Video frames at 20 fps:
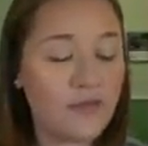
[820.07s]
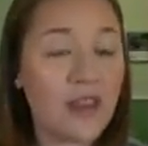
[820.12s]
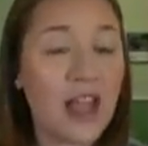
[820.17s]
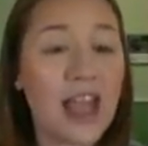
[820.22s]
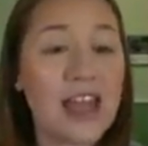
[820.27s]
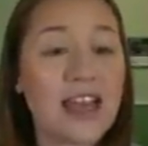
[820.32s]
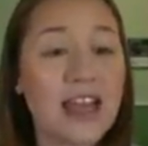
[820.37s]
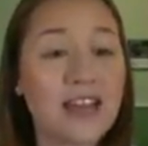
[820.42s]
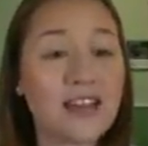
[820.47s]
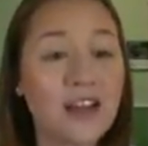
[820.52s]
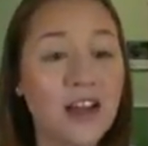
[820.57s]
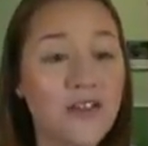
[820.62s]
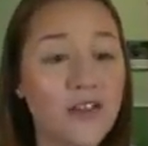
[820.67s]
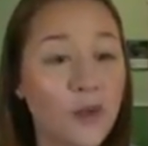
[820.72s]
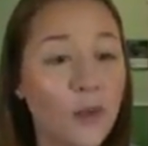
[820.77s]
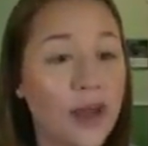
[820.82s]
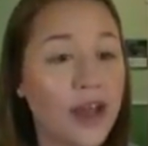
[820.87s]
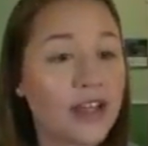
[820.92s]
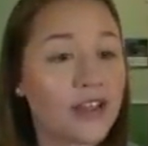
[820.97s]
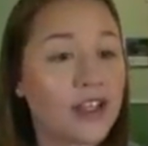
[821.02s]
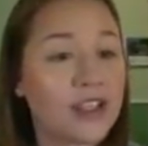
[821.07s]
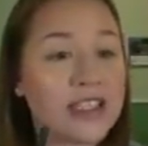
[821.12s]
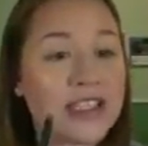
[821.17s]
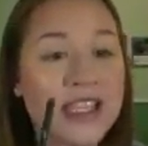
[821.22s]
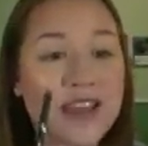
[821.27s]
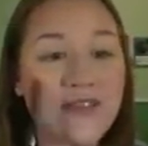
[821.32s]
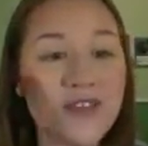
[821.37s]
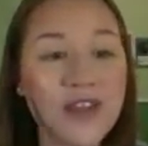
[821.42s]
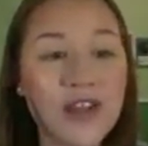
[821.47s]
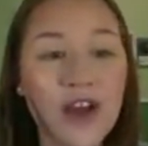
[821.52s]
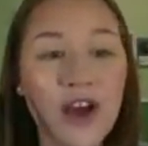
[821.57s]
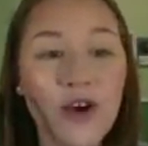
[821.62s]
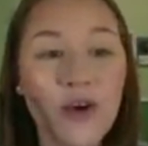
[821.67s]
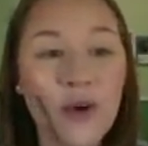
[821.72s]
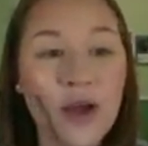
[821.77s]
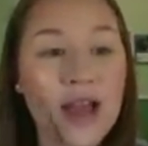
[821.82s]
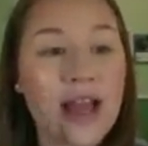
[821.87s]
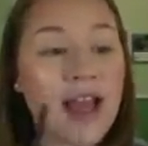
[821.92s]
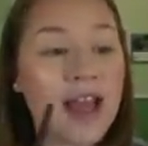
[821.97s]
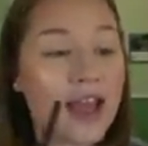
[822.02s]
And I love the way it looks, even though,
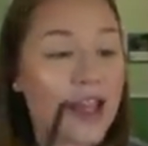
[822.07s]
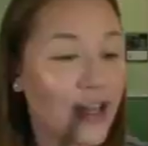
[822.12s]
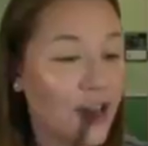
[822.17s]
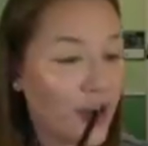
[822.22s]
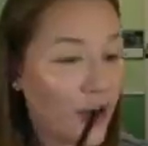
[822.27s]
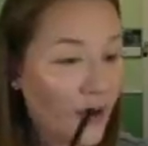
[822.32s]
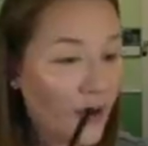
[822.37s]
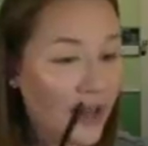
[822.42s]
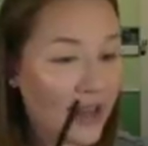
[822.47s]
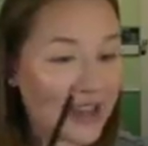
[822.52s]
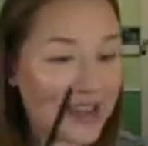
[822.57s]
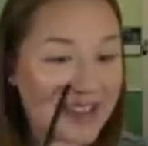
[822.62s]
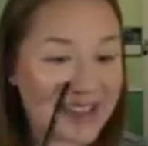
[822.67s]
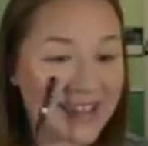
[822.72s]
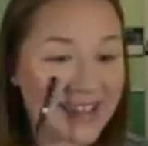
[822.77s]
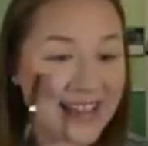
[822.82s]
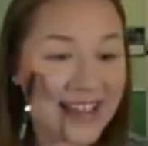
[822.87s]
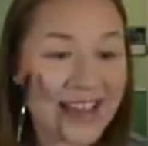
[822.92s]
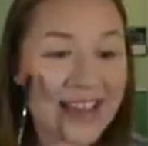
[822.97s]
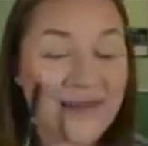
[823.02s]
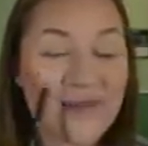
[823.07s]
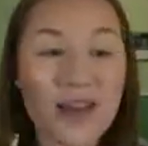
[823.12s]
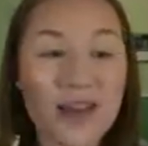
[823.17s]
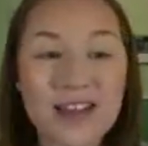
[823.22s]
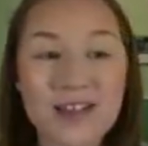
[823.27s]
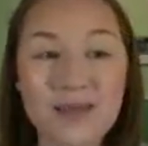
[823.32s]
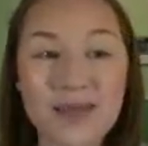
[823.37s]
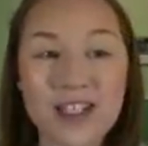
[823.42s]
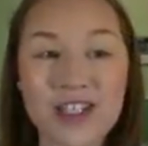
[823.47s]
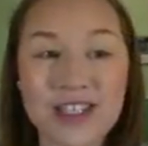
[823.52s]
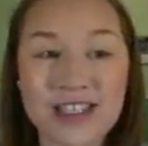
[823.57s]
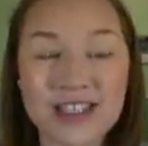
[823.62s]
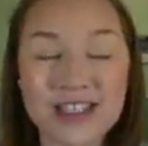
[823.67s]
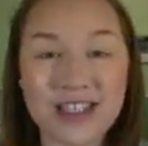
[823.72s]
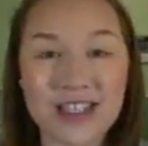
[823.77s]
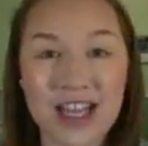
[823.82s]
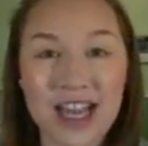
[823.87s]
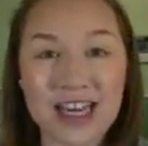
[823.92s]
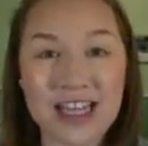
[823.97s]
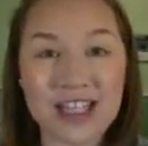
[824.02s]
you know, it makes my cheeks
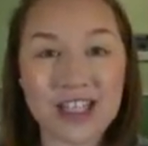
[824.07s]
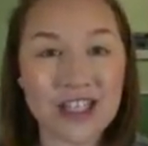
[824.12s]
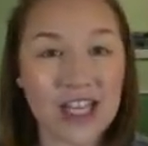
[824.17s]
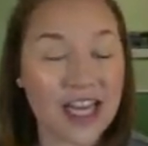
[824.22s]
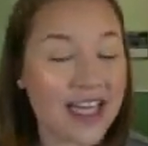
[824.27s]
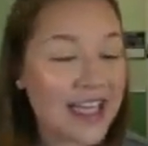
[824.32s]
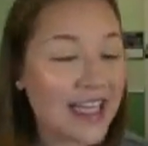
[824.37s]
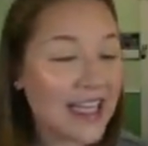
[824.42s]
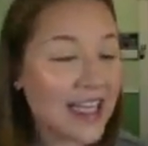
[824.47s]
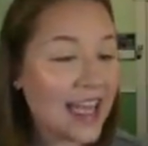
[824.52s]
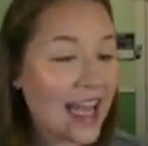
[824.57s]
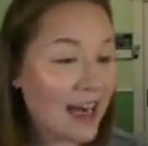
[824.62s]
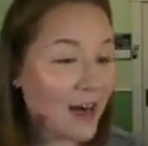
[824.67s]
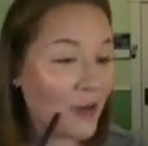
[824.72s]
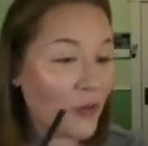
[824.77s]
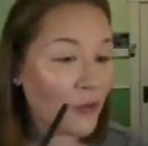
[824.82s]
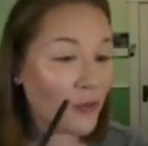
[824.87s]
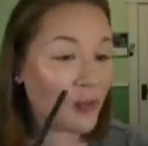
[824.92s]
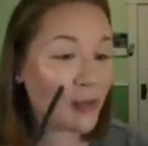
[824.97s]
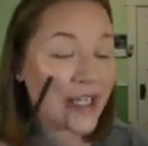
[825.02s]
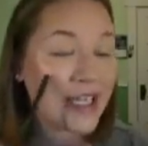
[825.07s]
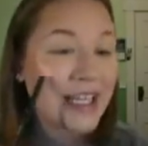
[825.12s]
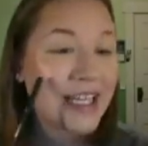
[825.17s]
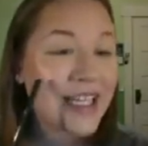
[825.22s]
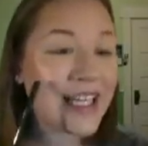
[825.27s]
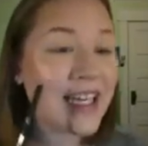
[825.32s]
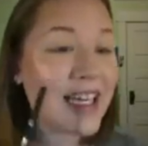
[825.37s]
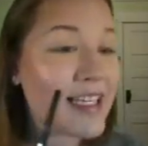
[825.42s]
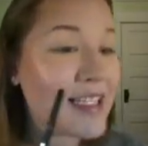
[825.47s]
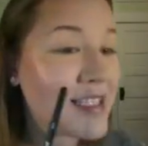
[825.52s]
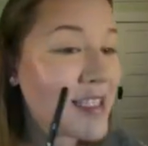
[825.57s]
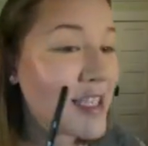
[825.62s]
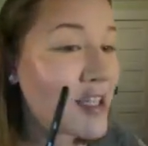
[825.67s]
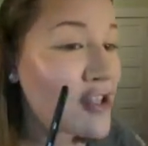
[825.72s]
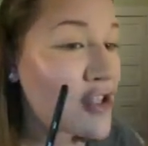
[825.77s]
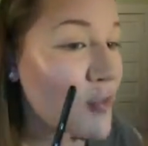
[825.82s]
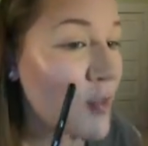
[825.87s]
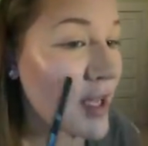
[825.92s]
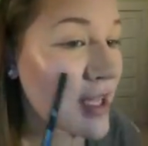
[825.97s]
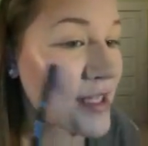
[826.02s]
look kind of shiny and it really
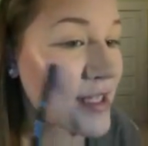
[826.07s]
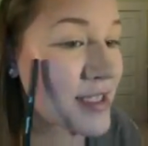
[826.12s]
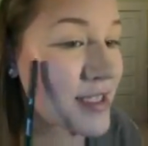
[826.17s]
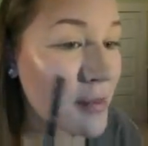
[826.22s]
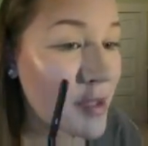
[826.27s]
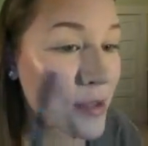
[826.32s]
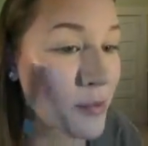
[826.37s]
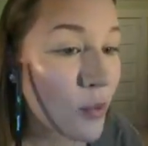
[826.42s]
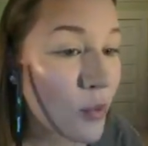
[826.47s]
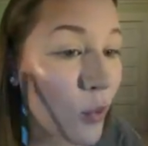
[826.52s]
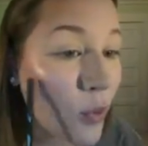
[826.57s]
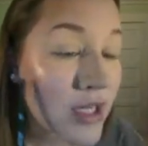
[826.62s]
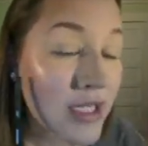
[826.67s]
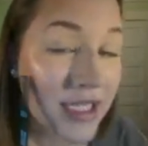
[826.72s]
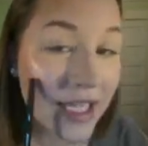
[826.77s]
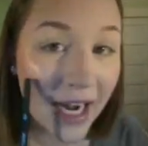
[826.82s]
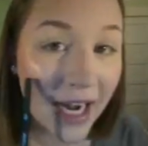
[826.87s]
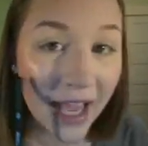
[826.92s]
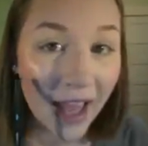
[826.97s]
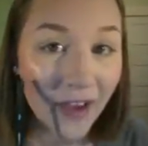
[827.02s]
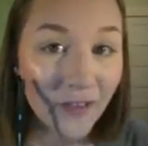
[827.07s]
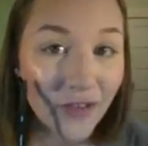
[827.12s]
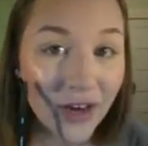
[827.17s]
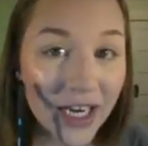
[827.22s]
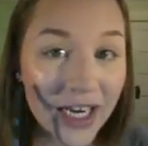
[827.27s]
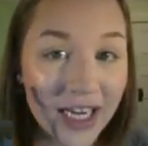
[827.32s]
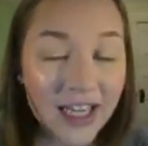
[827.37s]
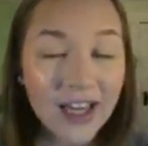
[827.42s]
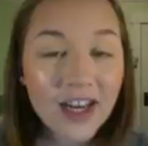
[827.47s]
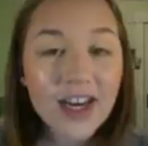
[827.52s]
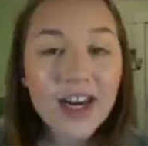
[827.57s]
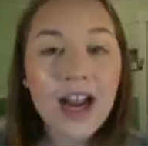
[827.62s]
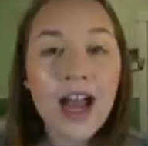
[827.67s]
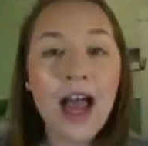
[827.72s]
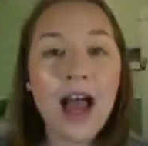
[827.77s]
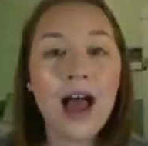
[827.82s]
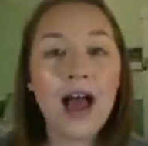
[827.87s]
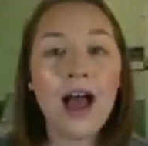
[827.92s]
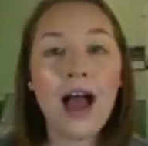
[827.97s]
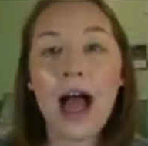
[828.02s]
accentuates some of the pores that I have right here.
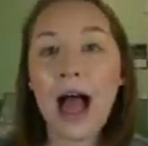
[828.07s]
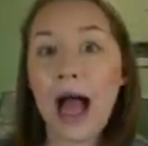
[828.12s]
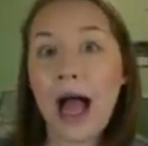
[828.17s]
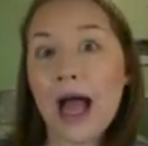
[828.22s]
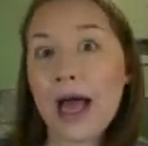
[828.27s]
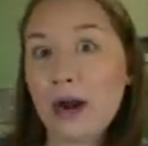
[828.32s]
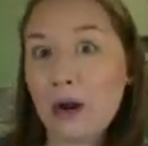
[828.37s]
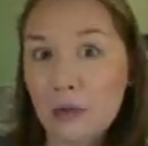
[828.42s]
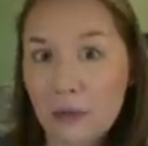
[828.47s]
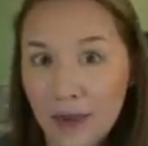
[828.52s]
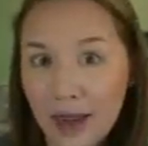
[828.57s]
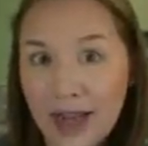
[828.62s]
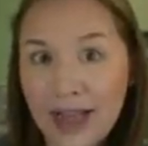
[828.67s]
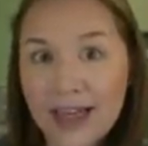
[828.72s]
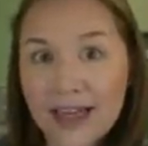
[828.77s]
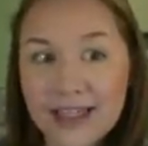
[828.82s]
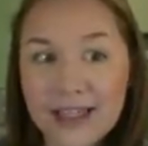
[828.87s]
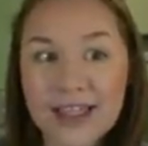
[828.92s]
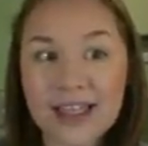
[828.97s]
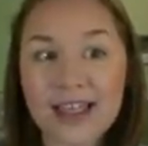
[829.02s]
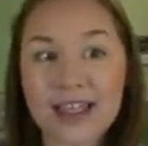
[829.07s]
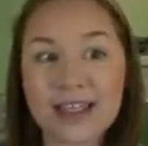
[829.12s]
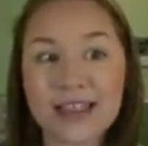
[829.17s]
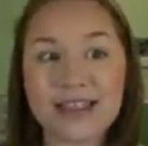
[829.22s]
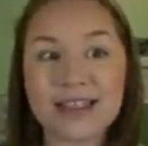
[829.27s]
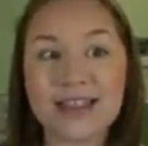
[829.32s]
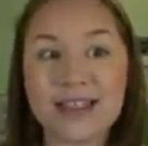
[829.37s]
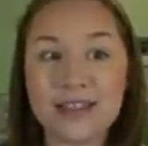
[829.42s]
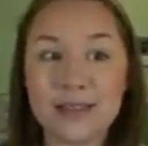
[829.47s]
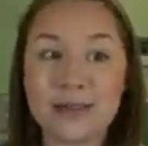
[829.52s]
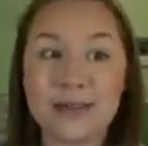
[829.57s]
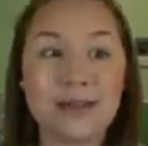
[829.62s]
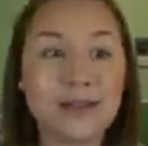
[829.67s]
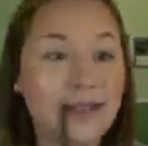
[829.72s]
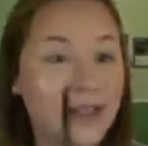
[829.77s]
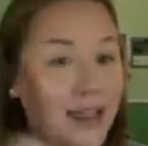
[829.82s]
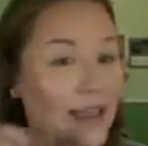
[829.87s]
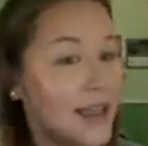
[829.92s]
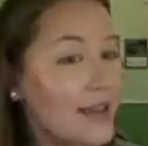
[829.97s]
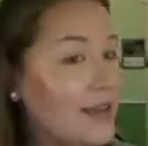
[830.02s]
I don't mind because,
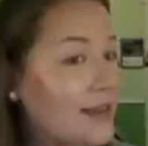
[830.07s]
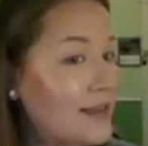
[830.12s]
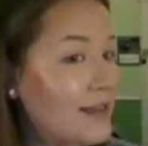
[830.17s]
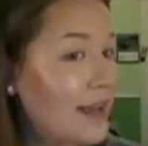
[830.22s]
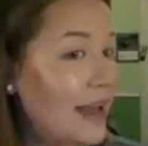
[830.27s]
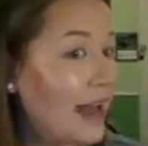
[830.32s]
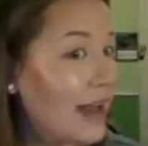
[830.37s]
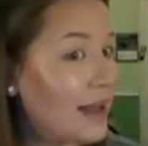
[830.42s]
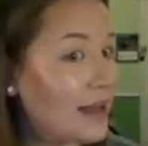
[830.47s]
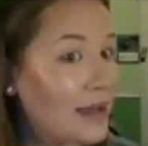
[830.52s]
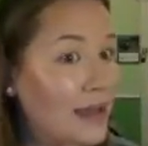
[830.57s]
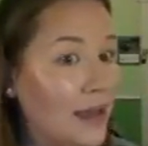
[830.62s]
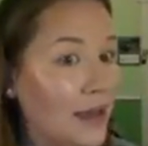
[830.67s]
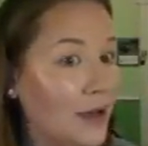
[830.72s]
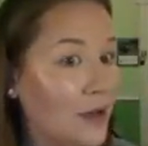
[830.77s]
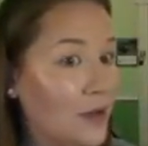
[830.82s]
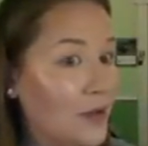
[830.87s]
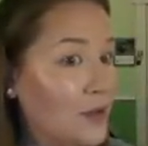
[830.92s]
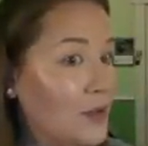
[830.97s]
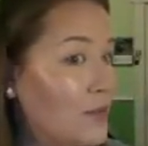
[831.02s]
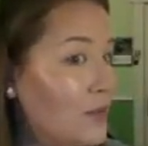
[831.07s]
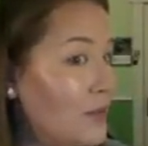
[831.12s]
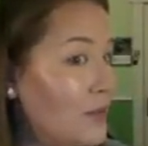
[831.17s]
like, hello.